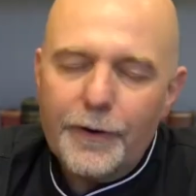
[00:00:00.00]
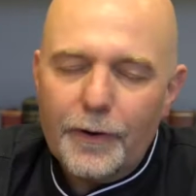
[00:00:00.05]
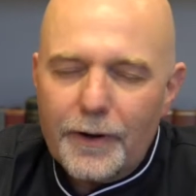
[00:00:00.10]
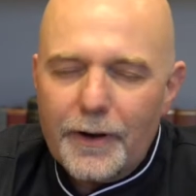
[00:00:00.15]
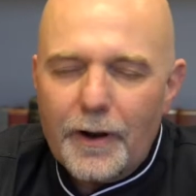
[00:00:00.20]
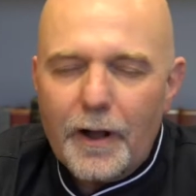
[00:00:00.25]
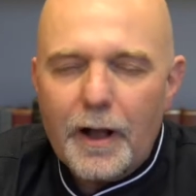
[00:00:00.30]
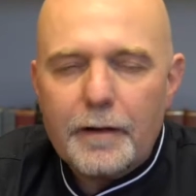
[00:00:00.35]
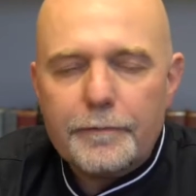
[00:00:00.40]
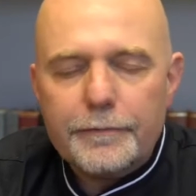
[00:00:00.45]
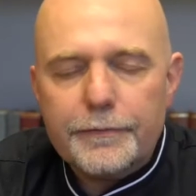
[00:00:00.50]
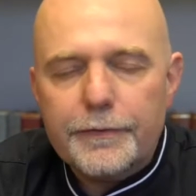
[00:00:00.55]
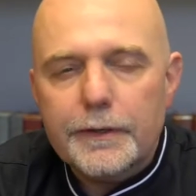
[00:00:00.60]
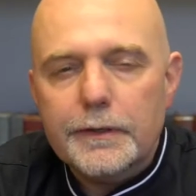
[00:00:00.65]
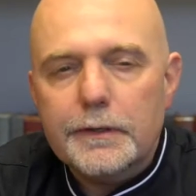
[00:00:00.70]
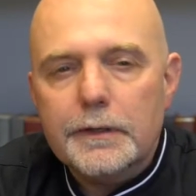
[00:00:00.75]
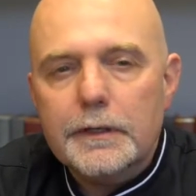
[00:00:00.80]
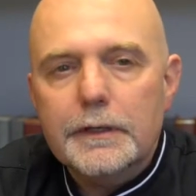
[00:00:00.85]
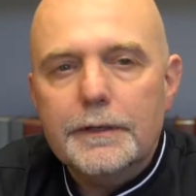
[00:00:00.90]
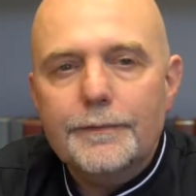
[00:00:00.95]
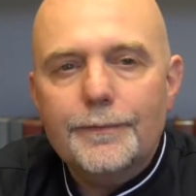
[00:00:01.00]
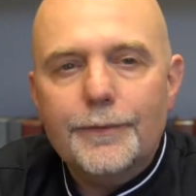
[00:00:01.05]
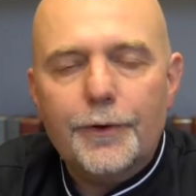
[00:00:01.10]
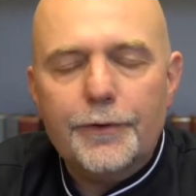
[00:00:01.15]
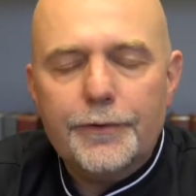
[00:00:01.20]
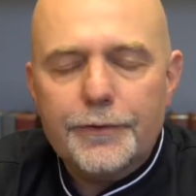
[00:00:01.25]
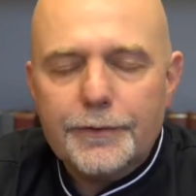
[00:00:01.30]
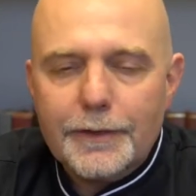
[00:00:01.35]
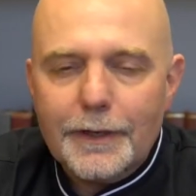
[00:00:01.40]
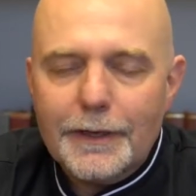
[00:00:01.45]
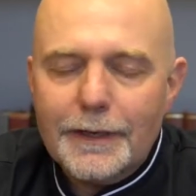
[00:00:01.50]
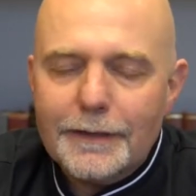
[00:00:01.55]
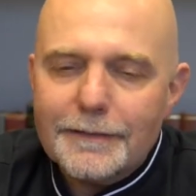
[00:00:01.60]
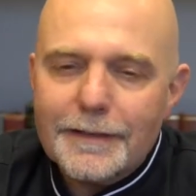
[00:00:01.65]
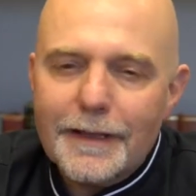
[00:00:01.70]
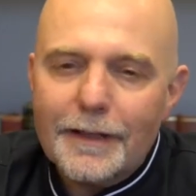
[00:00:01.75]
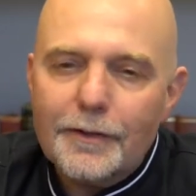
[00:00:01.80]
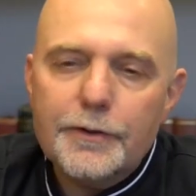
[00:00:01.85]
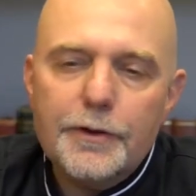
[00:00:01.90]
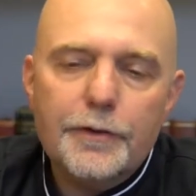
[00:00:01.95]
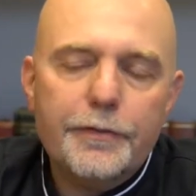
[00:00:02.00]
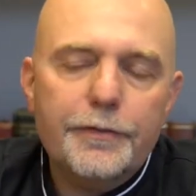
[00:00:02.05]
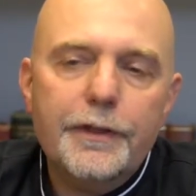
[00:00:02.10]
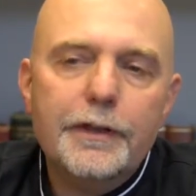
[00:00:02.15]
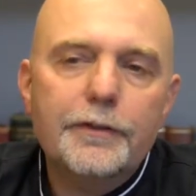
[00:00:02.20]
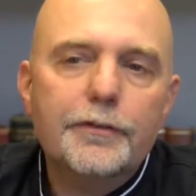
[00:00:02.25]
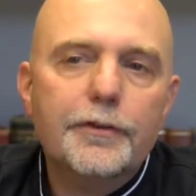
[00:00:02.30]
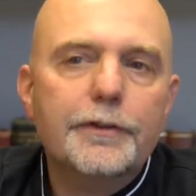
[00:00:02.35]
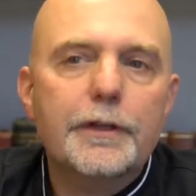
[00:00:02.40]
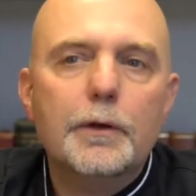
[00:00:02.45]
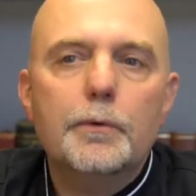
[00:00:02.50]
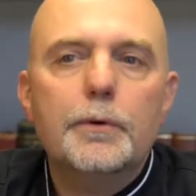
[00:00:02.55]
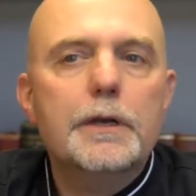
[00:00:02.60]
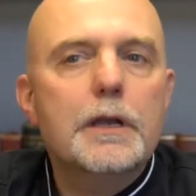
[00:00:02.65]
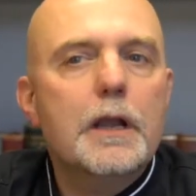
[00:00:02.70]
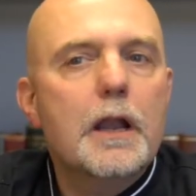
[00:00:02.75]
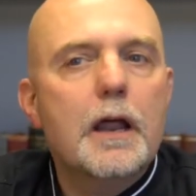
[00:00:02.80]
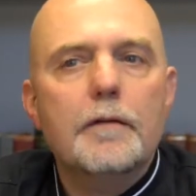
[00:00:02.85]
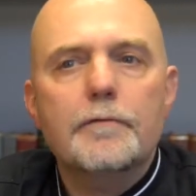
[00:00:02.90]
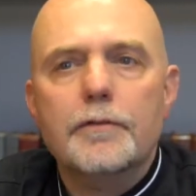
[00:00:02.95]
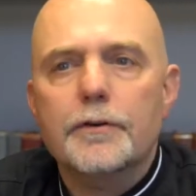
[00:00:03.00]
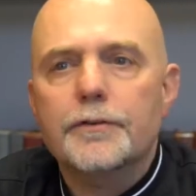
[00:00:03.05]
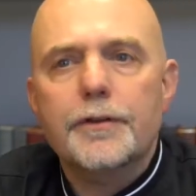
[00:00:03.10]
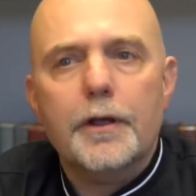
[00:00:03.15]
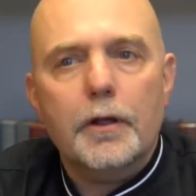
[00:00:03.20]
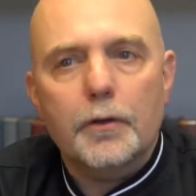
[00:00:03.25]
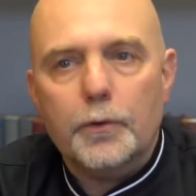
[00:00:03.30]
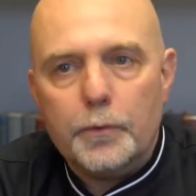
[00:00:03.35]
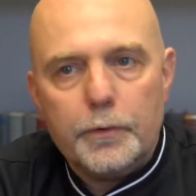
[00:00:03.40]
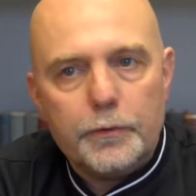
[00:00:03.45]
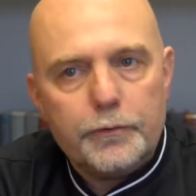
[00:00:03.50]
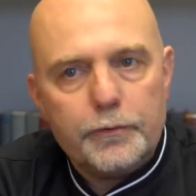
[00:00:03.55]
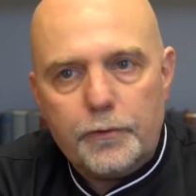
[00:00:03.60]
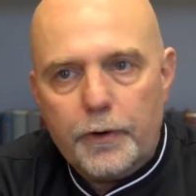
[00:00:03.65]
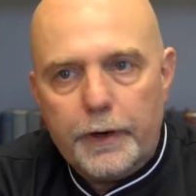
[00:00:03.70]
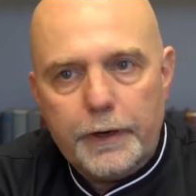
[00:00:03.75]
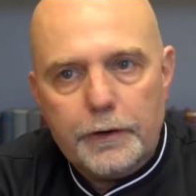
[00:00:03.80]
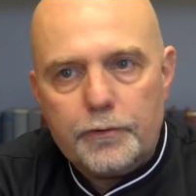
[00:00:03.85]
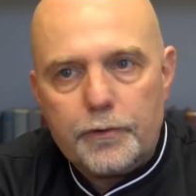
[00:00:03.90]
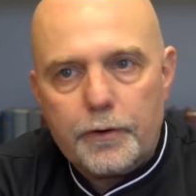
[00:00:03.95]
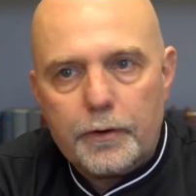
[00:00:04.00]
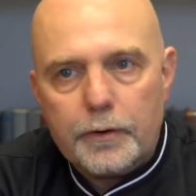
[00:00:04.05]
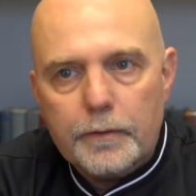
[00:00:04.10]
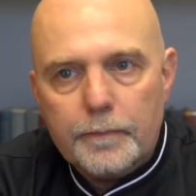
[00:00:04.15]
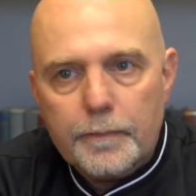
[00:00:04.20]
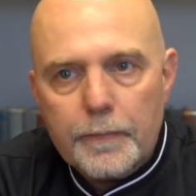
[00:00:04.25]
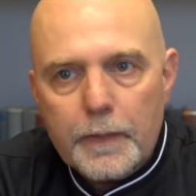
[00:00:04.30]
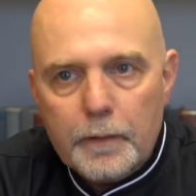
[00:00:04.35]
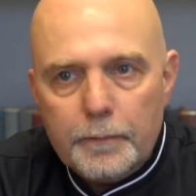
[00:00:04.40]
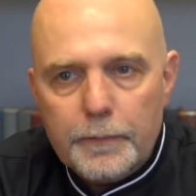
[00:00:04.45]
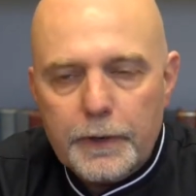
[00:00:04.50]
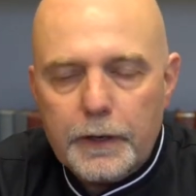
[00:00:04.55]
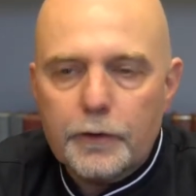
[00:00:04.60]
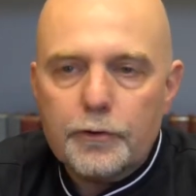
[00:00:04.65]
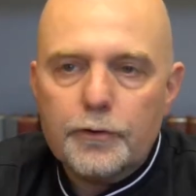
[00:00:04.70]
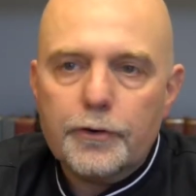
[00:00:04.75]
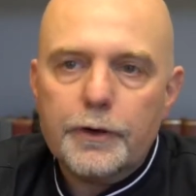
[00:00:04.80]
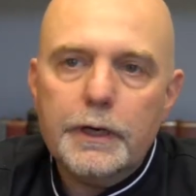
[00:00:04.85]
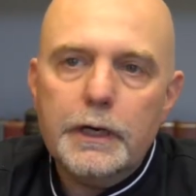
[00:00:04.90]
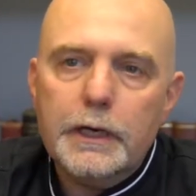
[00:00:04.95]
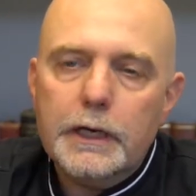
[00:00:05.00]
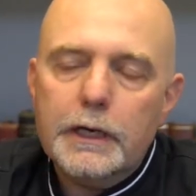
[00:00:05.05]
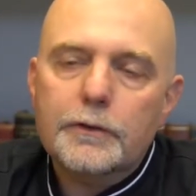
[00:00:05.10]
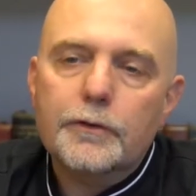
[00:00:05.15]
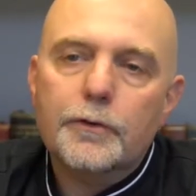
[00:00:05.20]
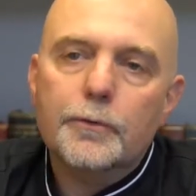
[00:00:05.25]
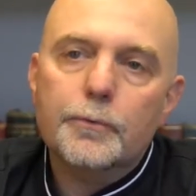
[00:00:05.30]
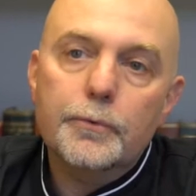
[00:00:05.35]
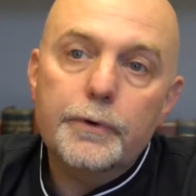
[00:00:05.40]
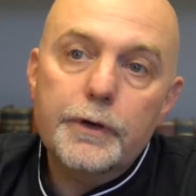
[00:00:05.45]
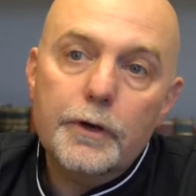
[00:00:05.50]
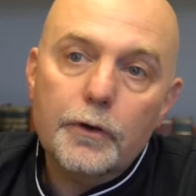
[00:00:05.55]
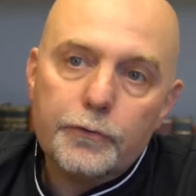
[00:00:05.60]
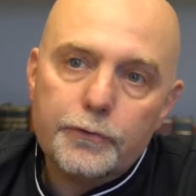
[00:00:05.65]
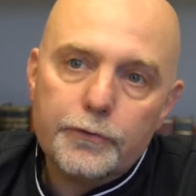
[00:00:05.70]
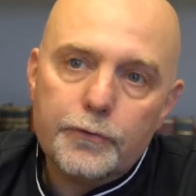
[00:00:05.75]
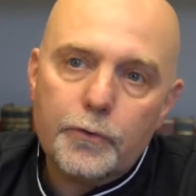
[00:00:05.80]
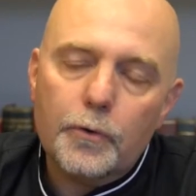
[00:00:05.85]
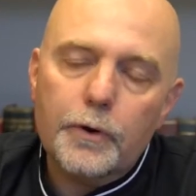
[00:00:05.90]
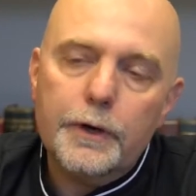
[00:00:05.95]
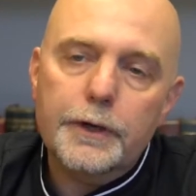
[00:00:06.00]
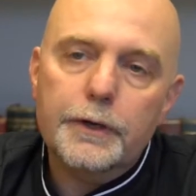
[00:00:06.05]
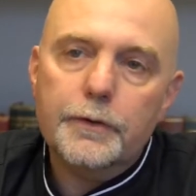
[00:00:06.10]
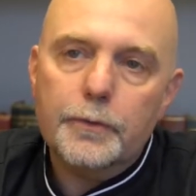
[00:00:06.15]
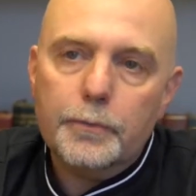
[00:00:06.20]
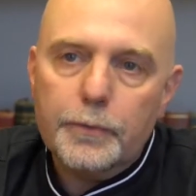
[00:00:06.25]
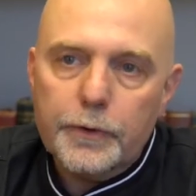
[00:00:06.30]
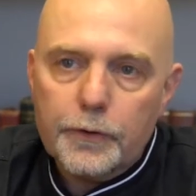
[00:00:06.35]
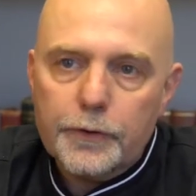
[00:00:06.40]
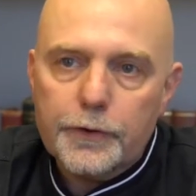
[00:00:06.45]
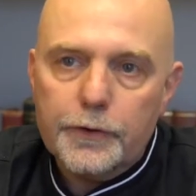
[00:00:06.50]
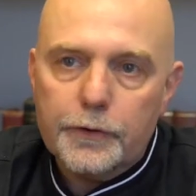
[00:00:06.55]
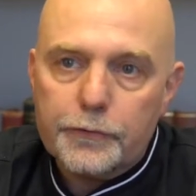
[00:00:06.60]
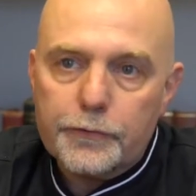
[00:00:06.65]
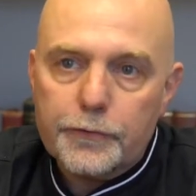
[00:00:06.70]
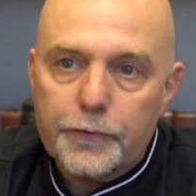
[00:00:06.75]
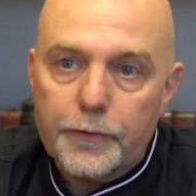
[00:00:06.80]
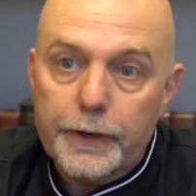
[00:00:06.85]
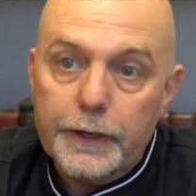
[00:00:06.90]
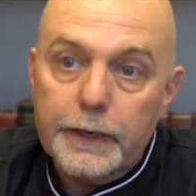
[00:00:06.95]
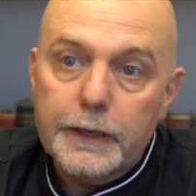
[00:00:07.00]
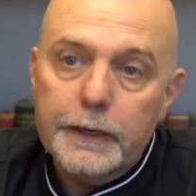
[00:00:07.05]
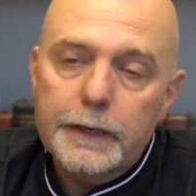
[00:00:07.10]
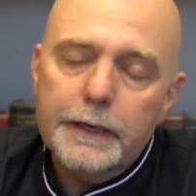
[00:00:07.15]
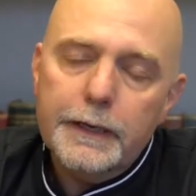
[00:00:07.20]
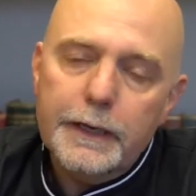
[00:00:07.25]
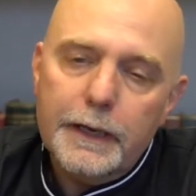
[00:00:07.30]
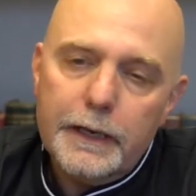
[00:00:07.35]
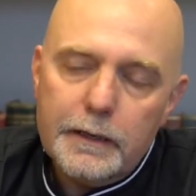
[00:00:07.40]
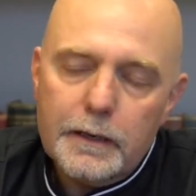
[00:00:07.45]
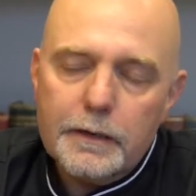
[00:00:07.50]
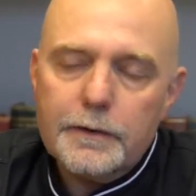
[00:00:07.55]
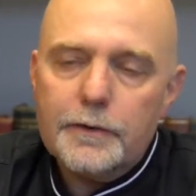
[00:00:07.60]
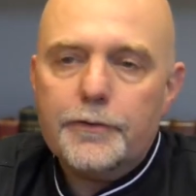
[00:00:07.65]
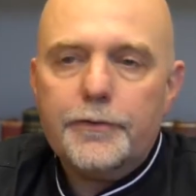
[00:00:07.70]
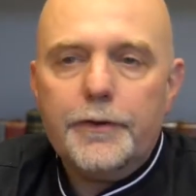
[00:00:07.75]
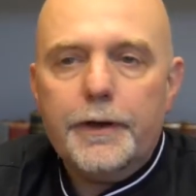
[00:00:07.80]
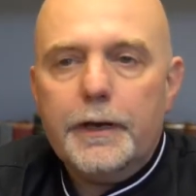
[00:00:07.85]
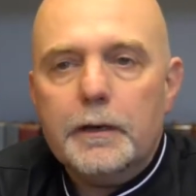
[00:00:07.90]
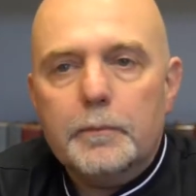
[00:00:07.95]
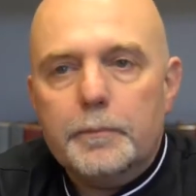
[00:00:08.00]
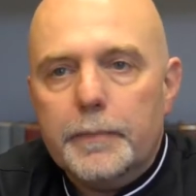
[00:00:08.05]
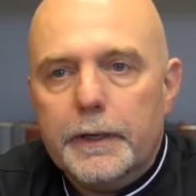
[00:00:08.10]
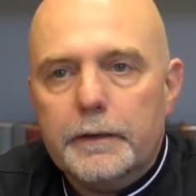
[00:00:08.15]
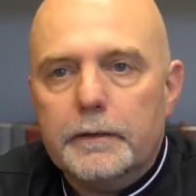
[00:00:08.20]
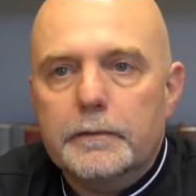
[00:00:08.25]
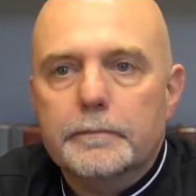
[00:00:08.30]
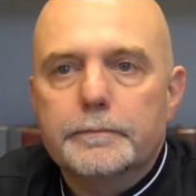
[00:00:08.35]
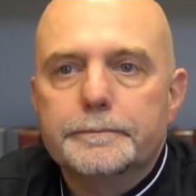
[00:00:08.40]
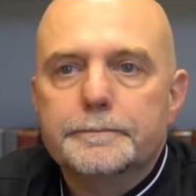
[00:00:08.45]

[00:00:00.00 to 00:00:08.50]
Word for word: very often they're going to tell you things that they would never tell to a stranger, because you're going to get the real story and the real history, and you understand it better.